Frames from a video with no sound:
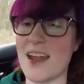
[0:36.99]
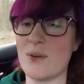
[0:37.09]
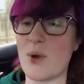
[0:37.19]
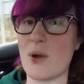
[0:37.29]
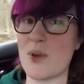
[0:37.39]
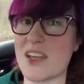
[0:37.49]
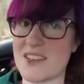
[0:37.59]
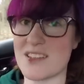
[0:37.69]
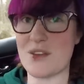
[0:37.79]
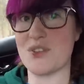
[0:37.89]
Anywhere we
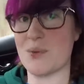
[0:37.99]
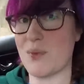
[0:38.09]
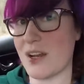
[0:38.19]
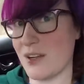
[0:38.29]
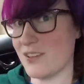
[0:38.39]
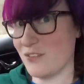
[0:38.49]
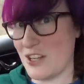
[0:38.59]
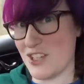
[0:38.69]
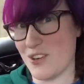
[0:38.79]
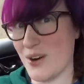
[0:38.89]
can save some money,
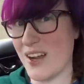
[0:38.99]
we do.